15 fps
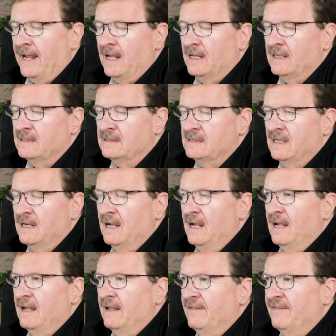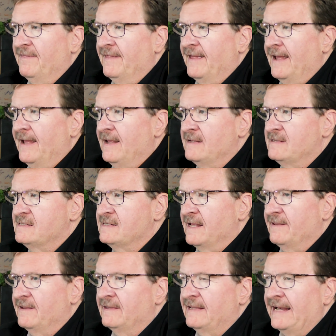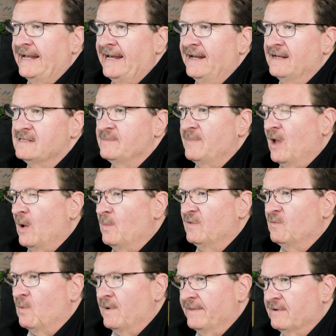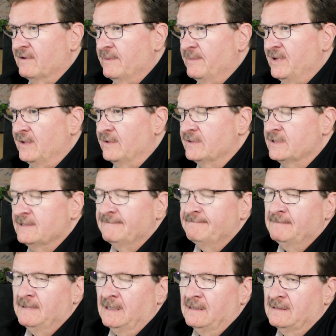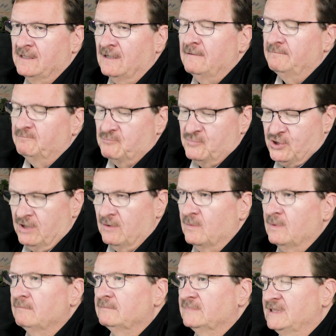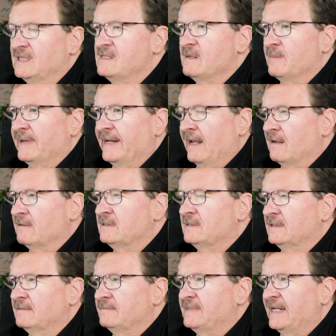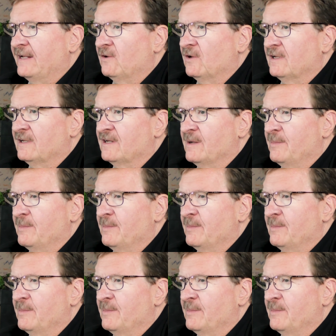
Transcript: and they said that they needed some help with one of their computers. So sure, we'll send somebody out to take a look at the